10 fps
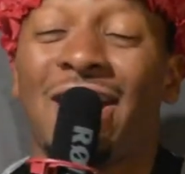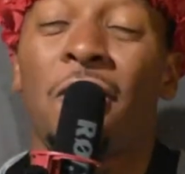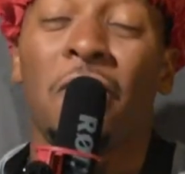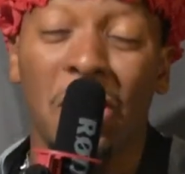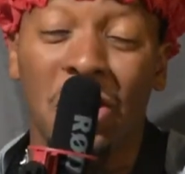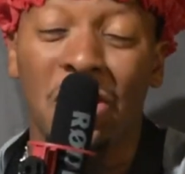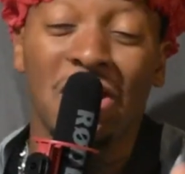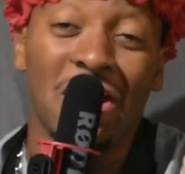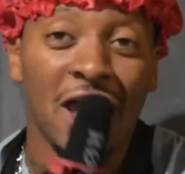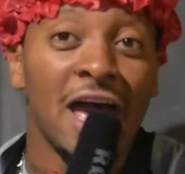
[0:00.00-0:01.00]

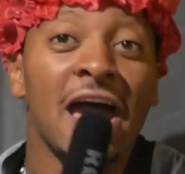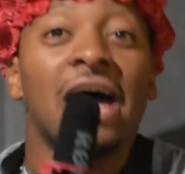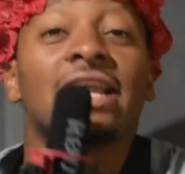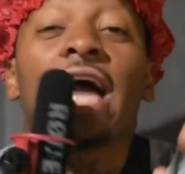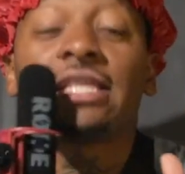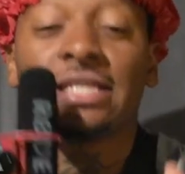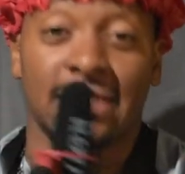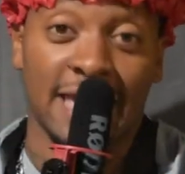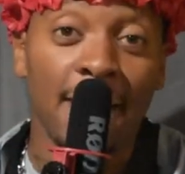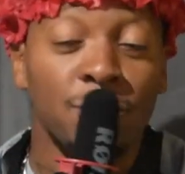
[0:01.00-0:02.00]
Okay.
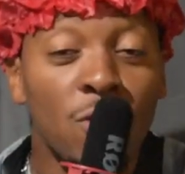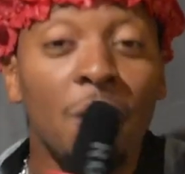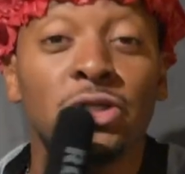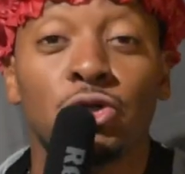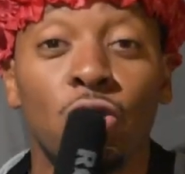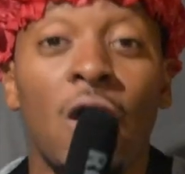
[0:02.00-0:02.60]
Just keep doing what you do.